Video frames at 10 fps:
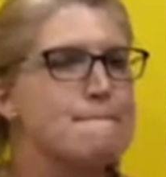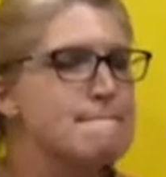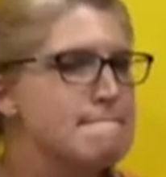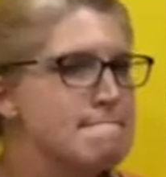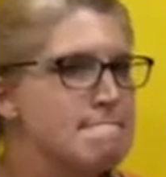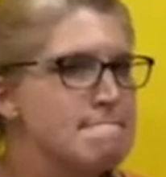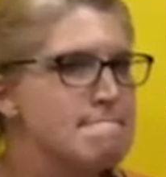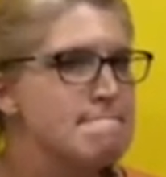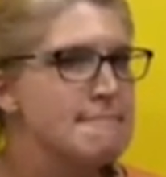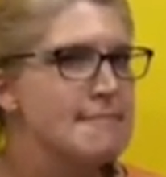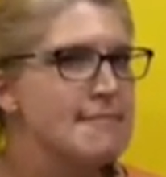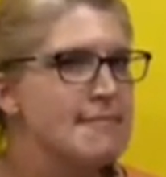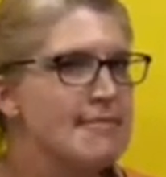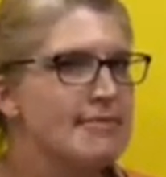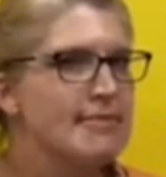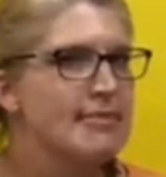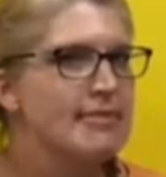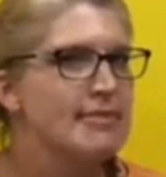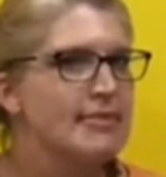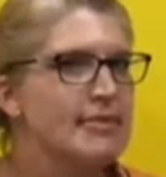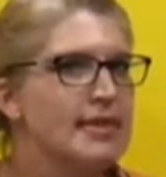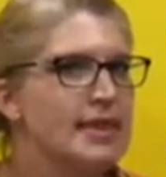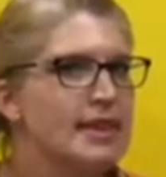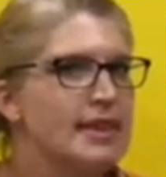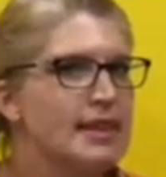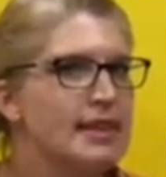Nothing is said.